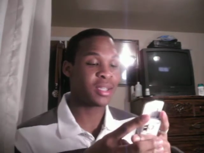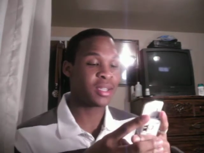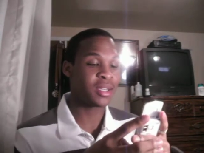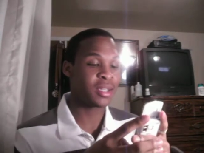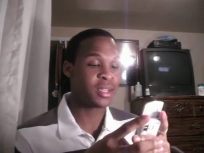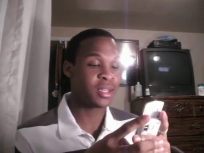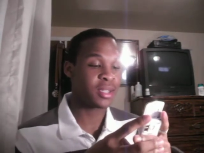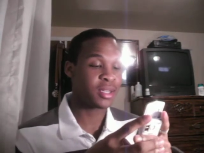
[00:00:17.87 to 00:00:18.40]

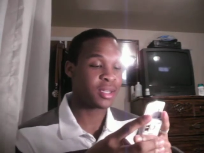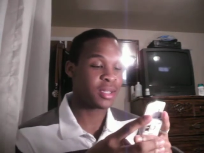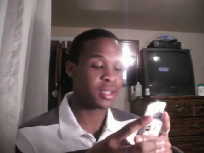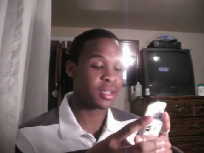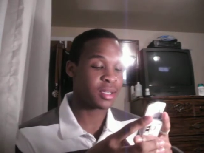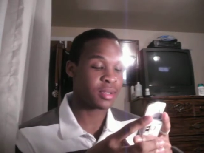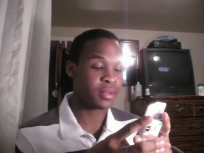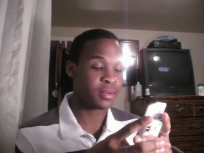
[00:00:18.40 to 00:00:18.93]

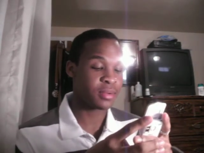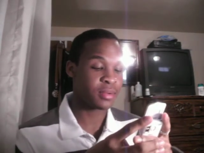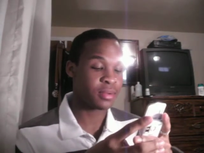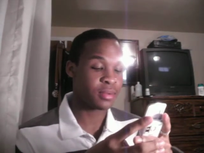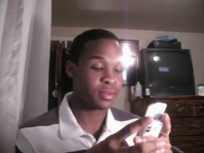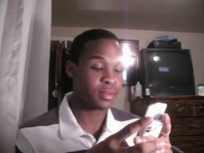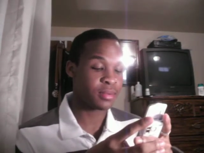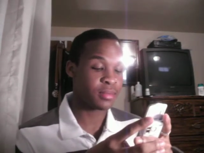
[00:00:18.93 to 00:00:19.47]

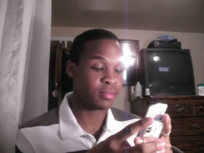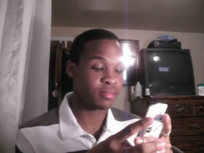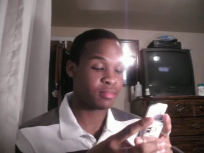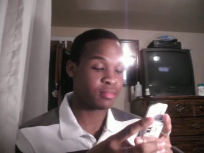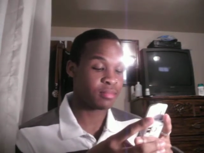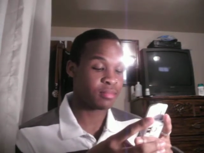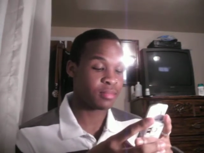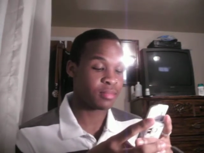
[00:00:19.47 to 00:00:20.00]

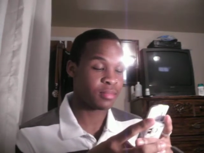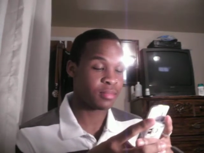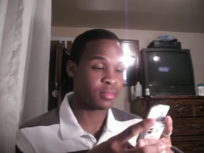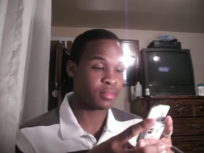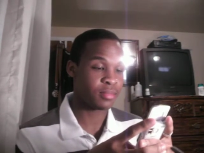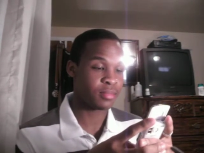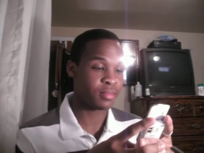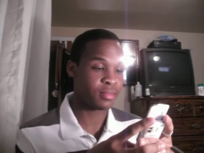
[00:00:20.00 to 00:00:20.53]

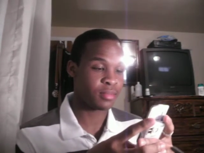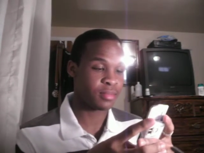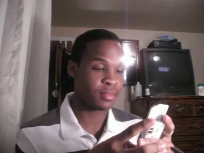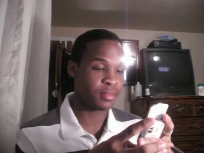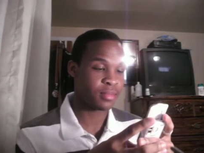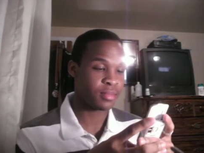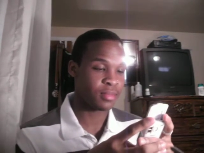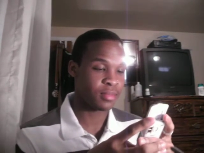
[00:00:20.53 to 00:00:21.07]

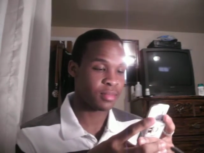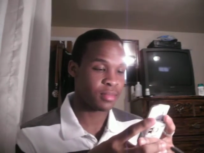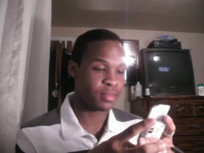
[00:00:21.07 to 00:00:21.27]
Nothing is said.